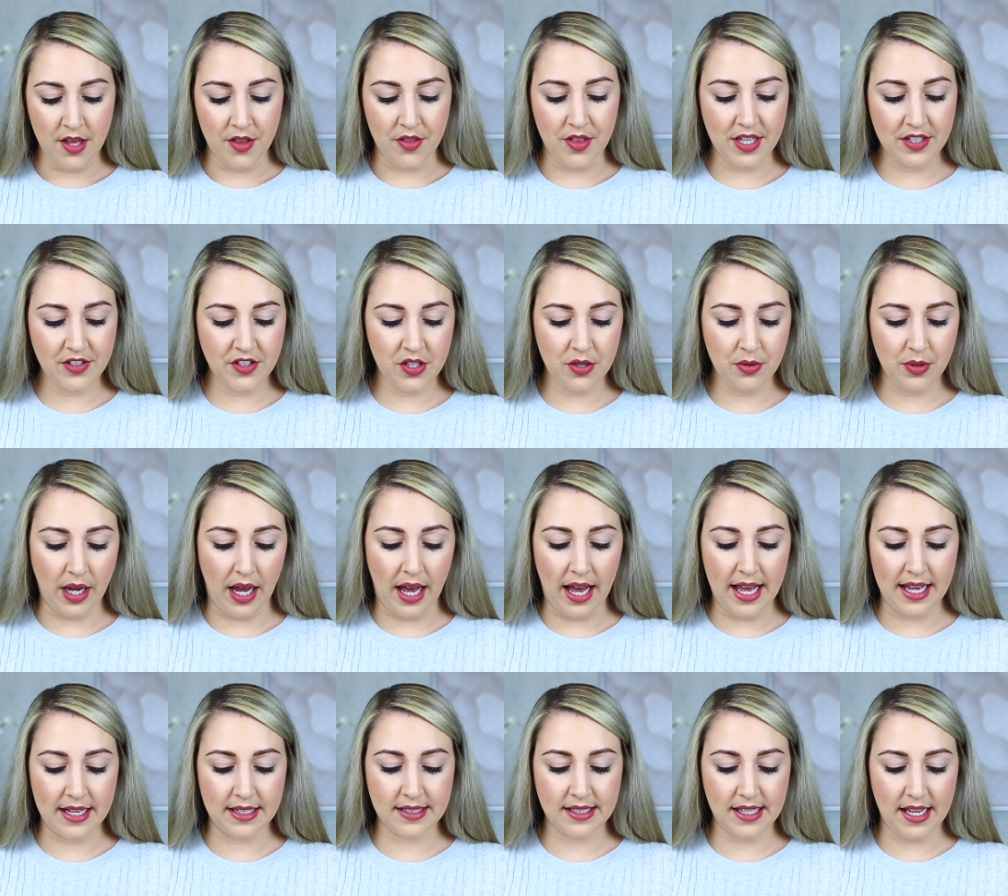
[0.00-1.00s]
This, you
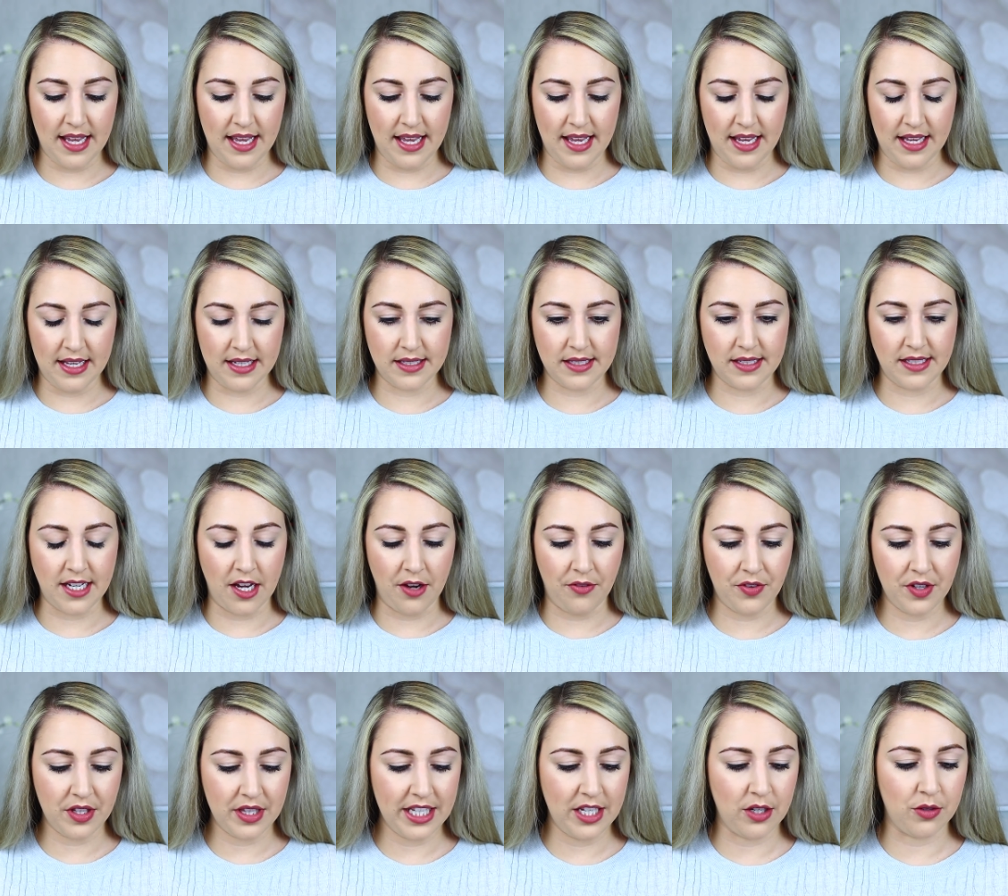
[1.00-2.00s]
guys, is
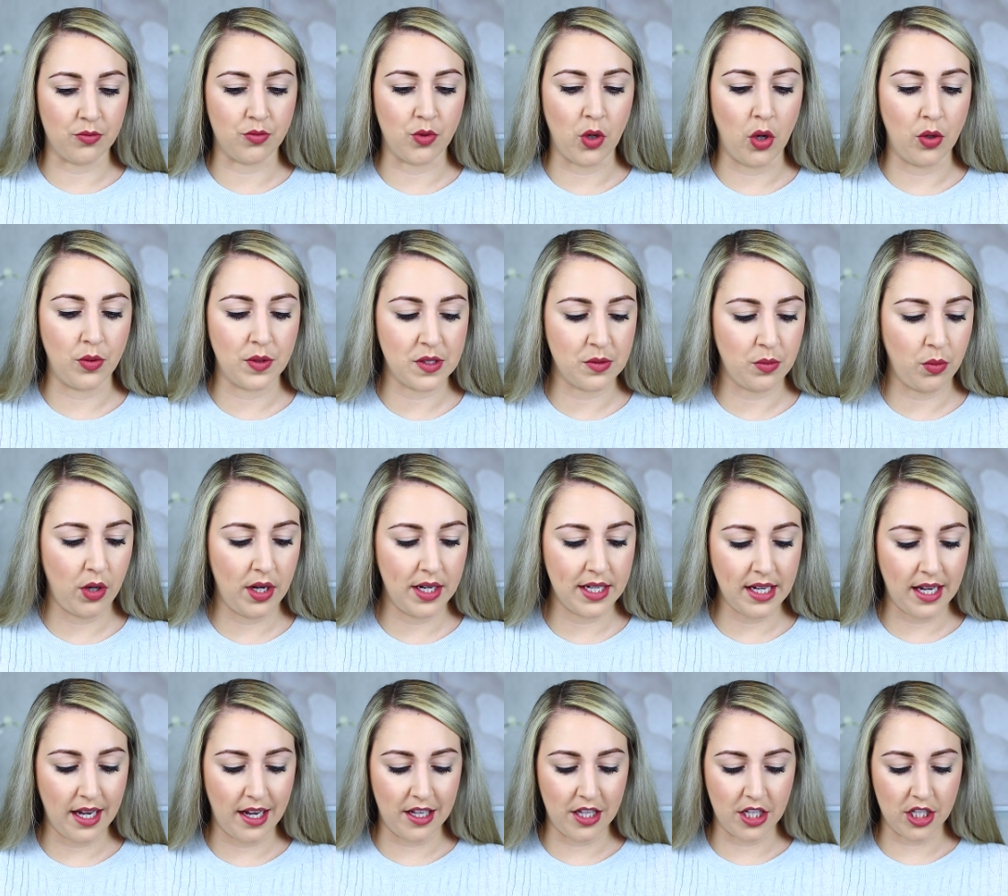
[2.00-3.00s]
definitely a rosewood
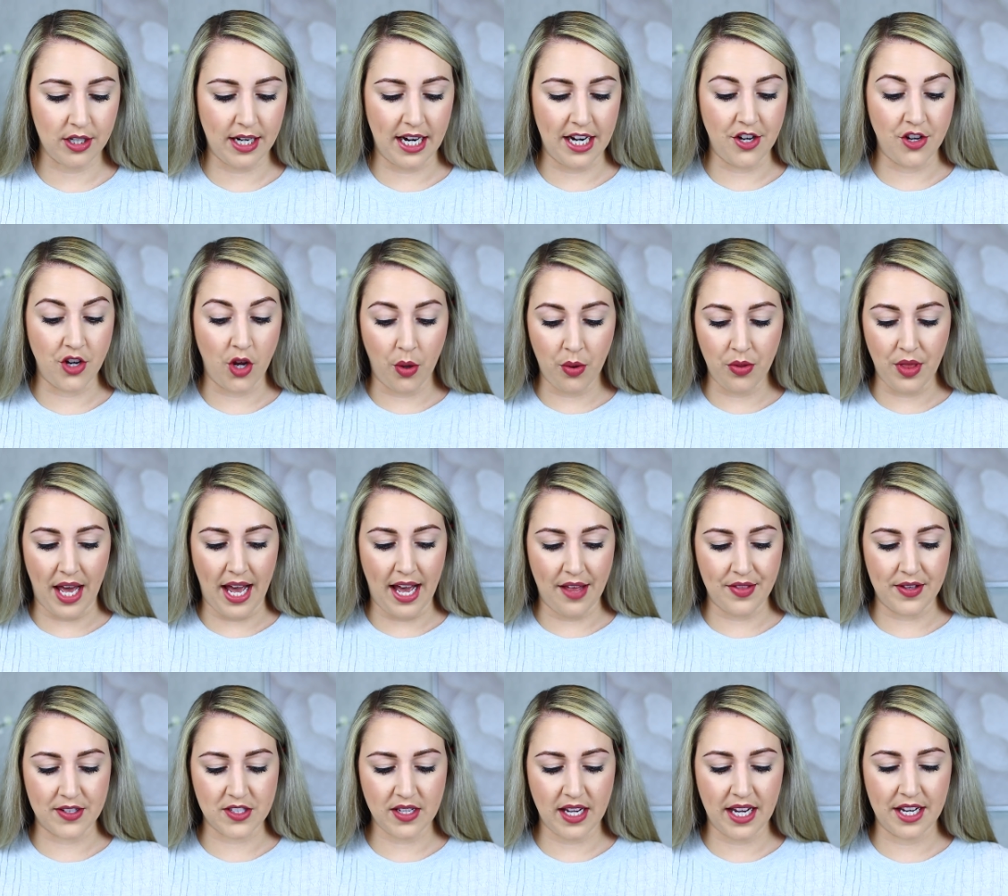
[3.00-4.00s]
color. Color. I know that.
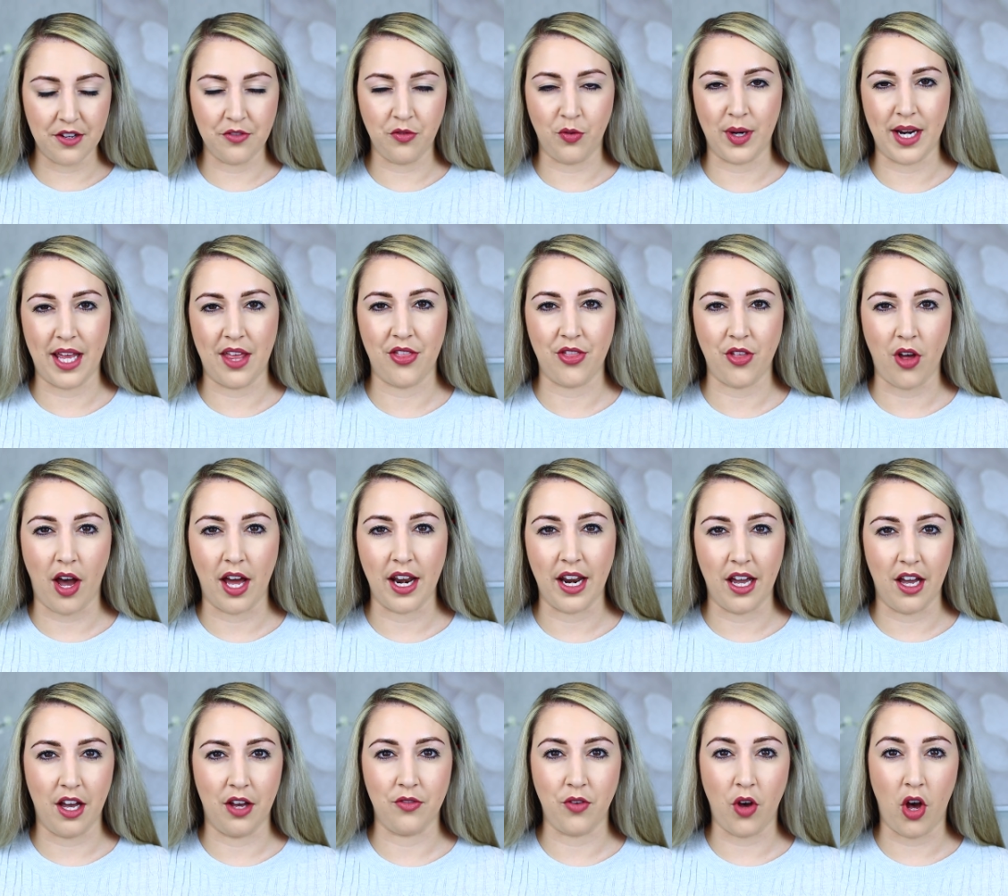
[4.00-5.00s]
That's kind of what I thought
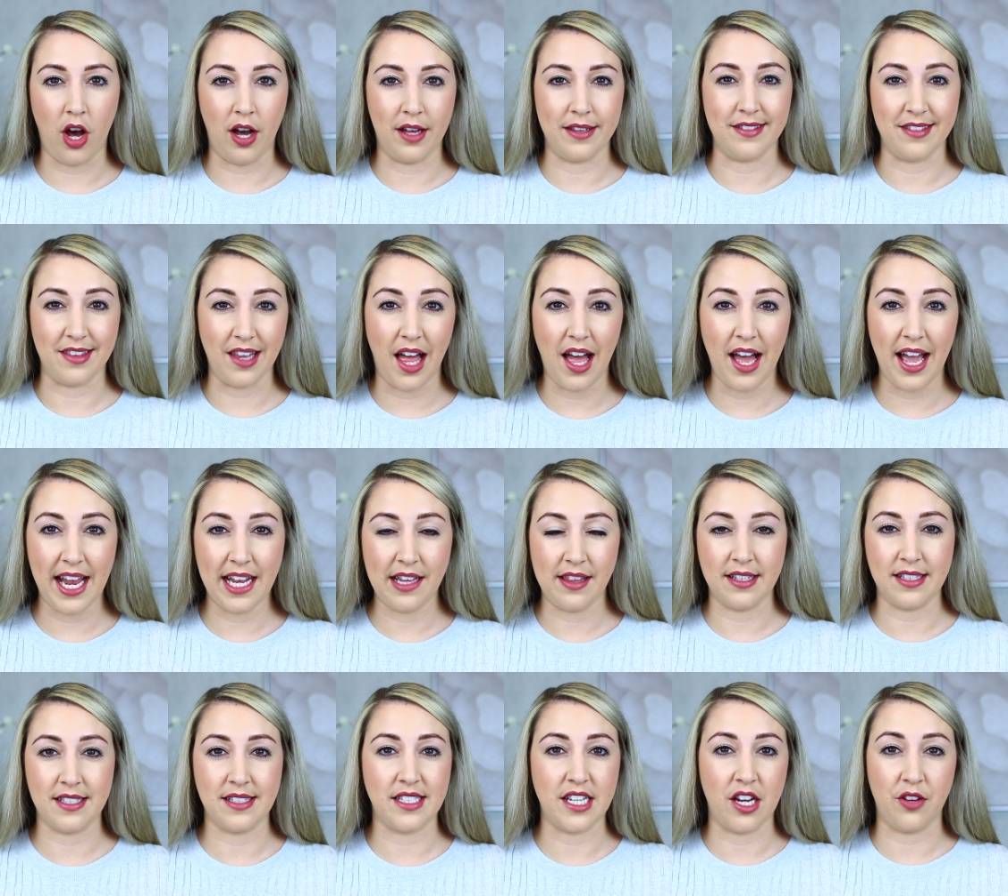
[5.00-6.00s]
of online.
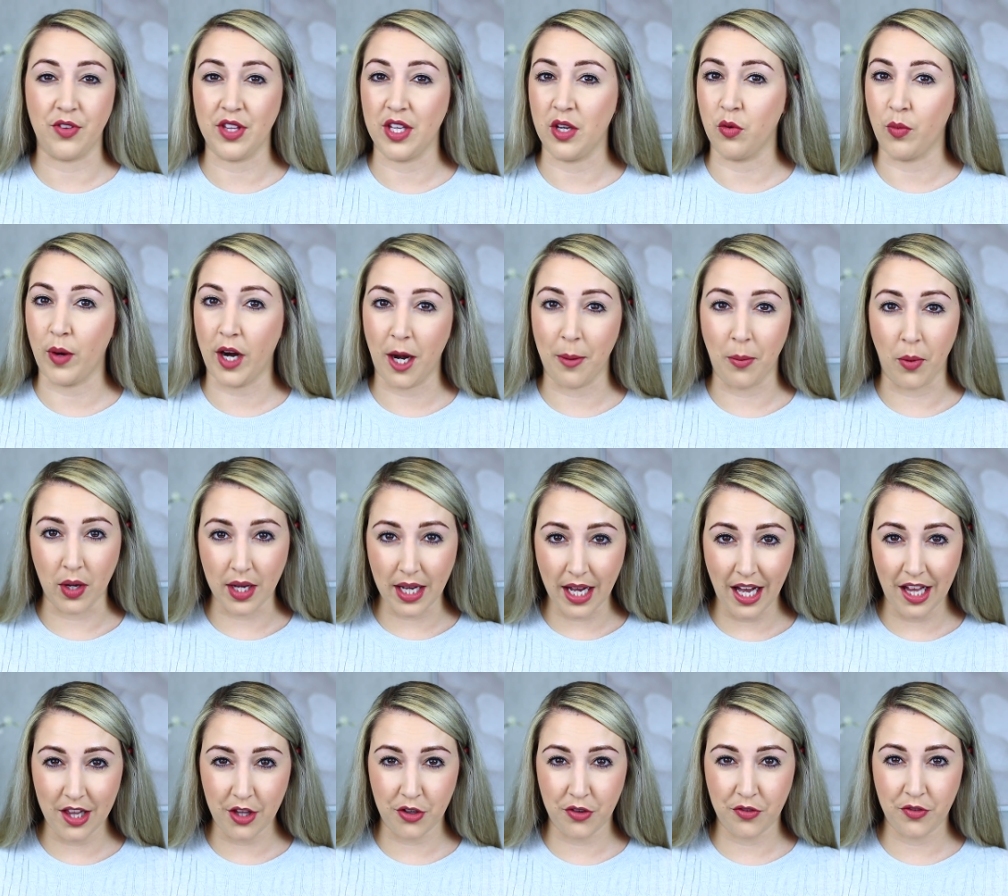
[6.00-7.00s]
This is definitely a wearable
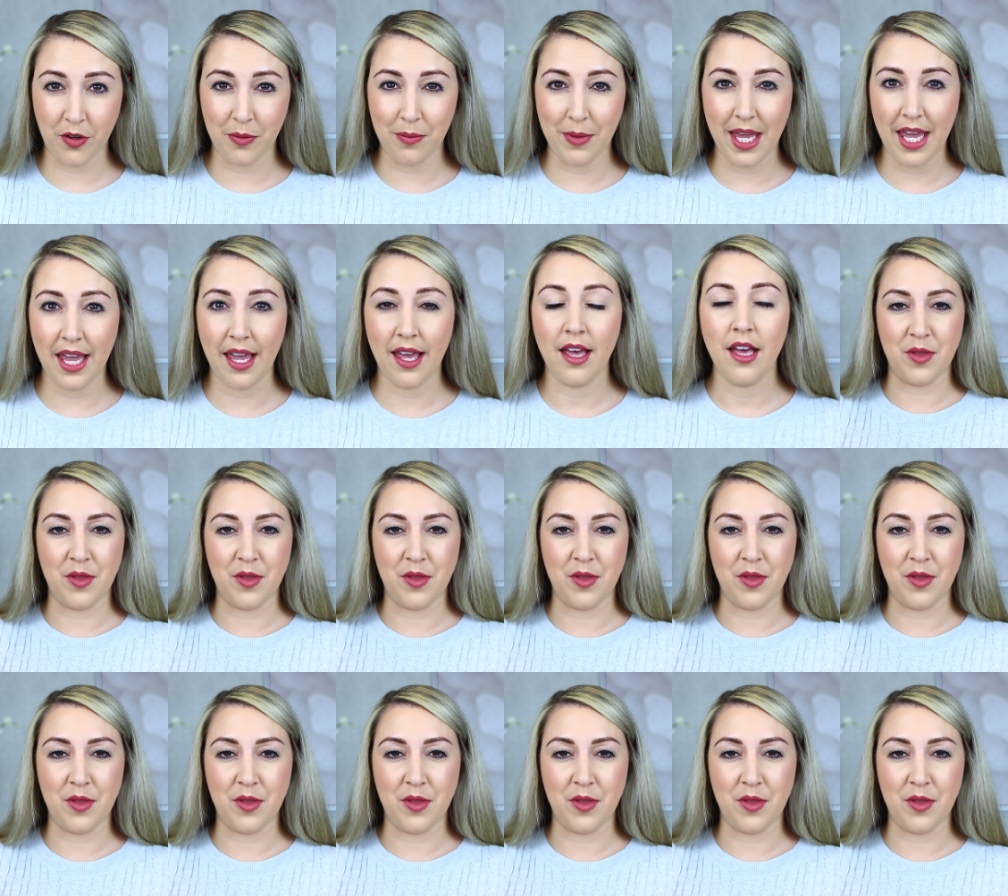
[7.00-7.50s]
color for me.